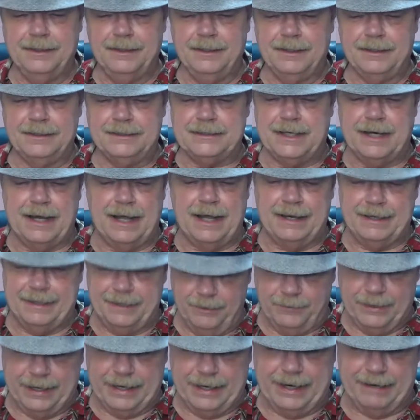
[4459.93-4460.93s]
because I
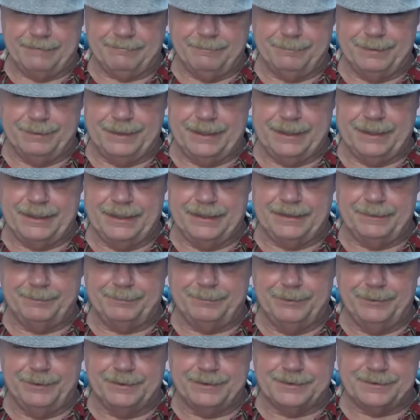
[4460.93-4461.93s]
know I haven't been in
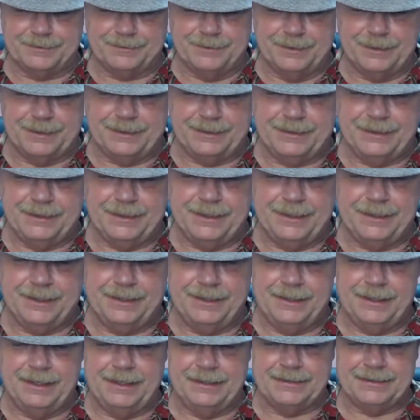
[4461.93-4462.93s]
Katipunan Street. That
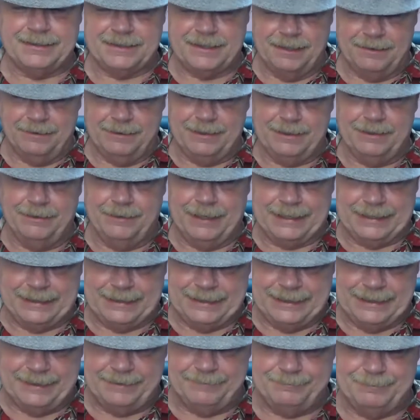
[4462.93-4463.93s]
Escario, I
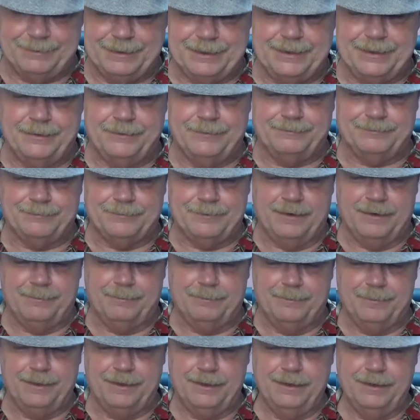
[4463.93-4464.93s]
did a video
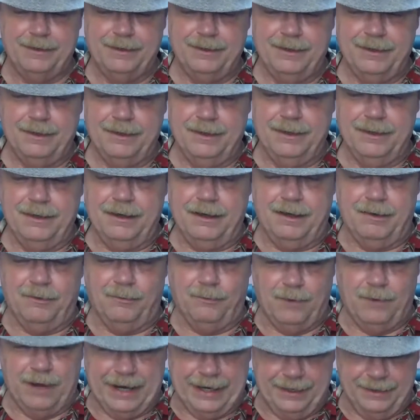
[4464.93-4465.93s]
from a
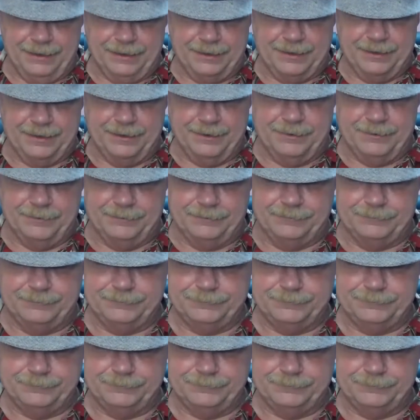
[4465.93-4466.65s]
while ago.